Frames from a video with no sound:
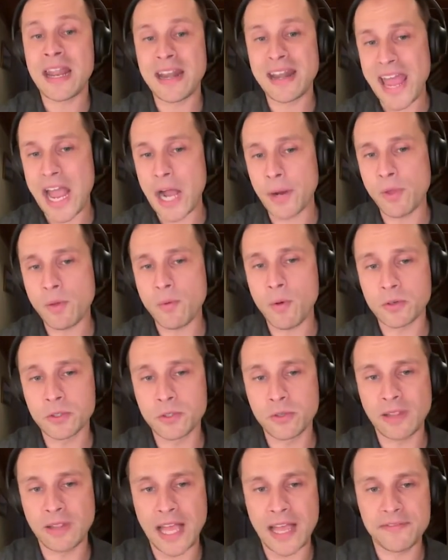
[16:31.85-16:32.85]
Now we
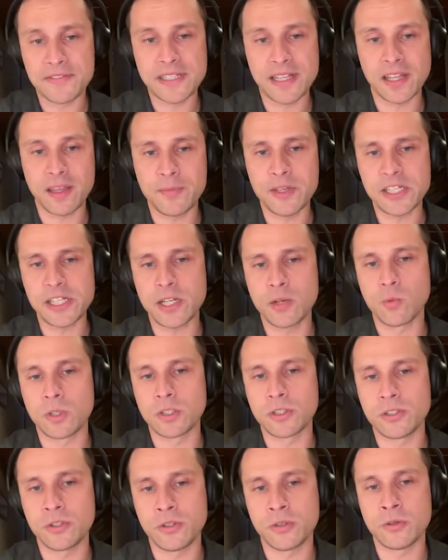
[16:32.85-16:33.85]
won't do live cell imaging,
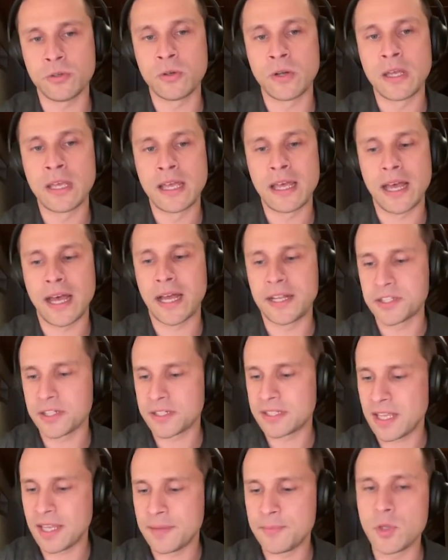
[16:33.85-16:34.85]
we'll do
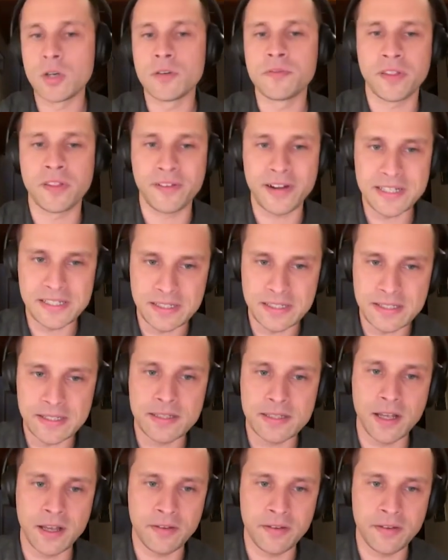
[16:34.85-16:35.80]
just immunofluorescence